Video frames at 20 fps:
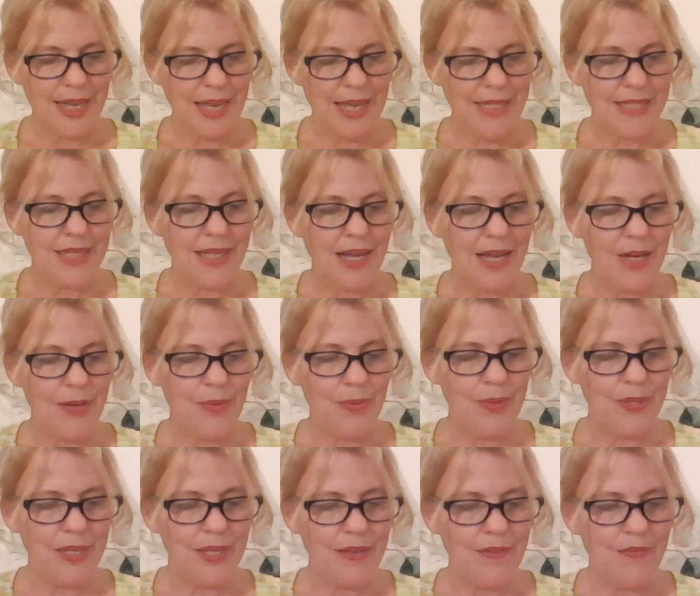case, I
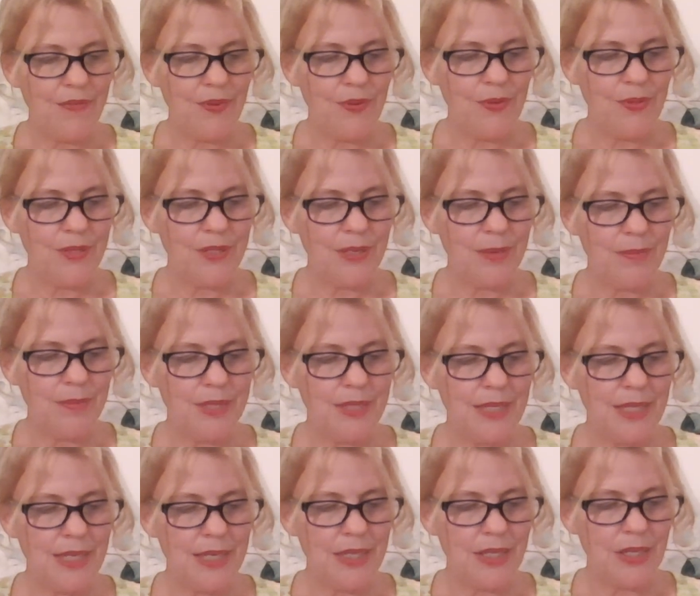will give you some
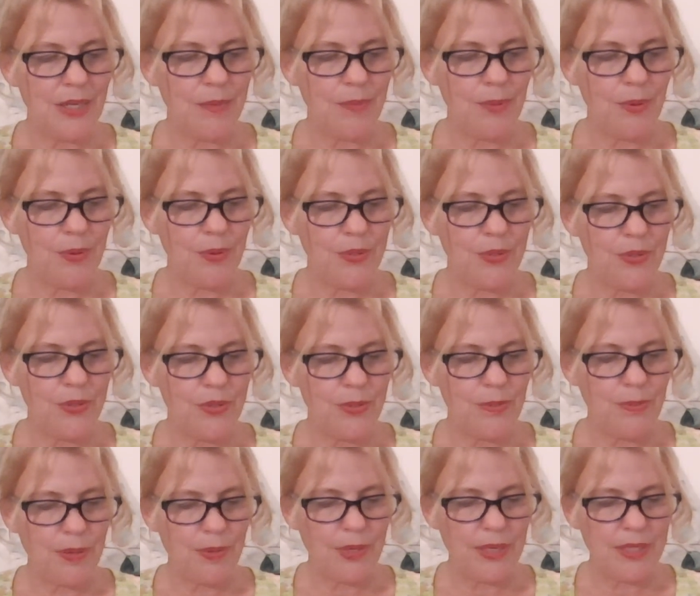tea to compose your
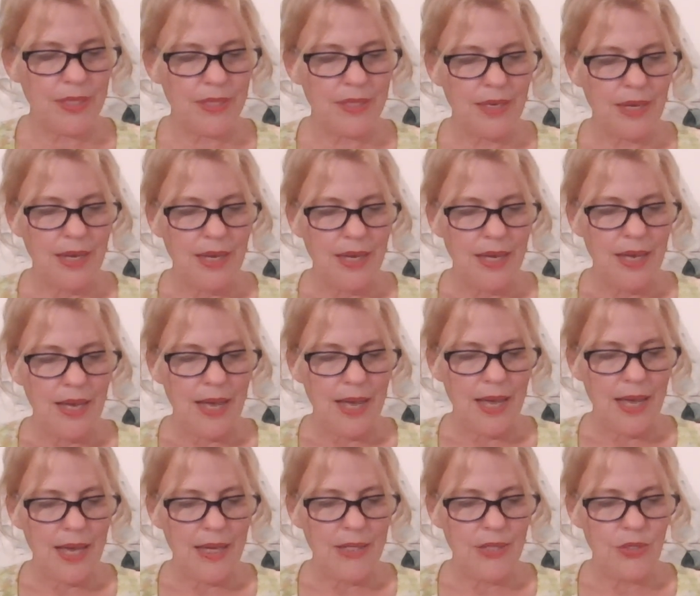spirits,
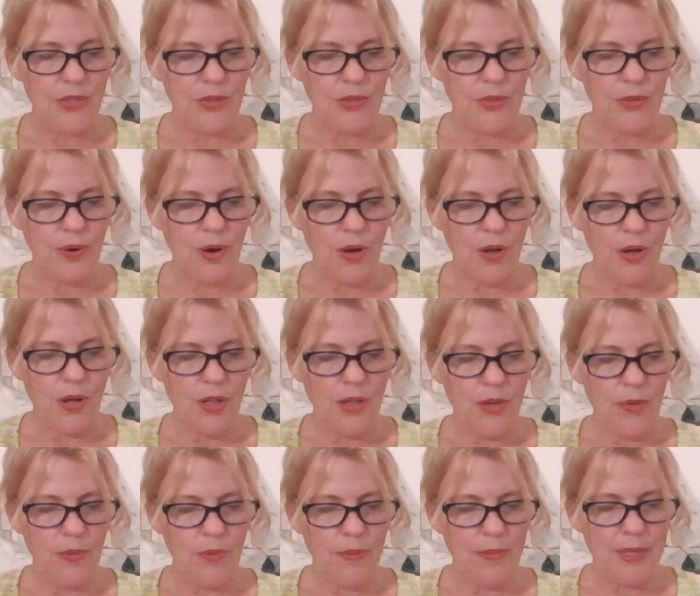and do all
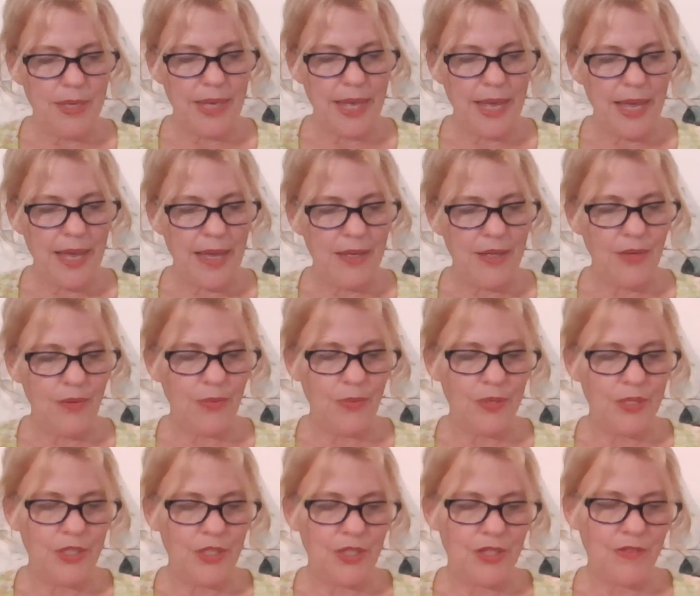a woman can,
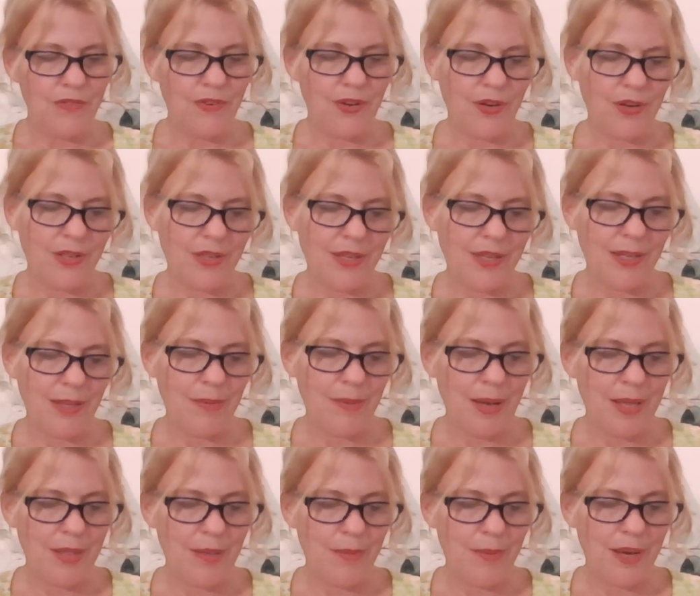which is very little,
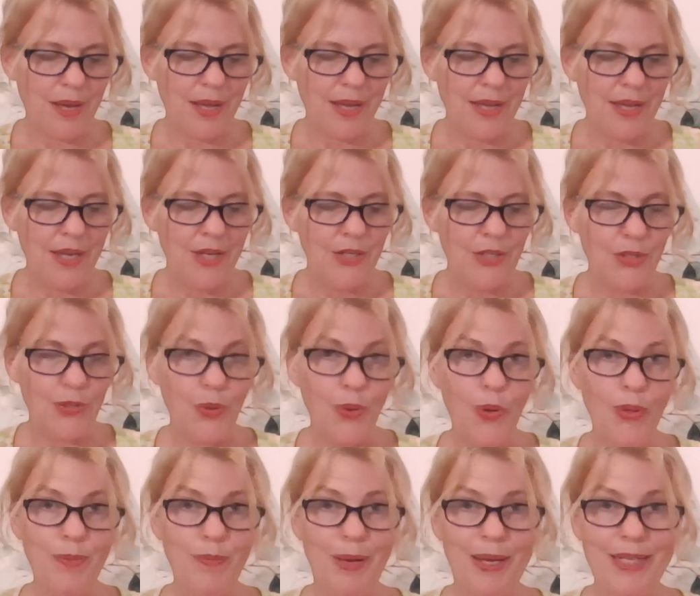by the by, to
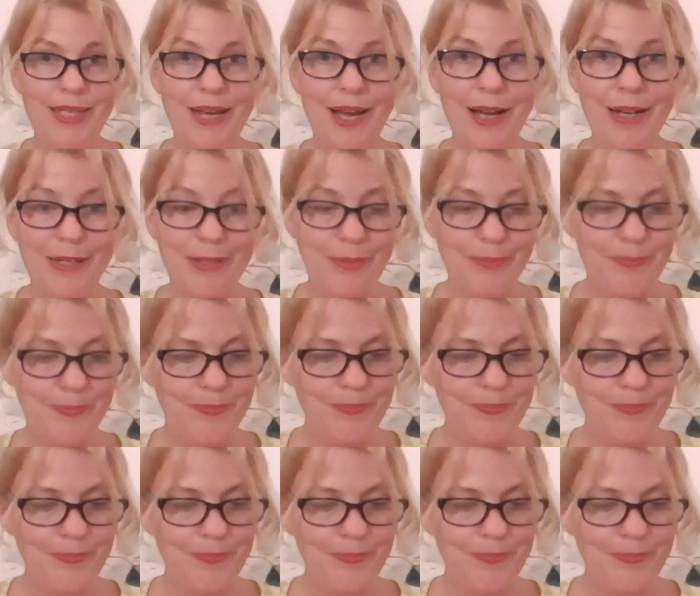hold my tongue."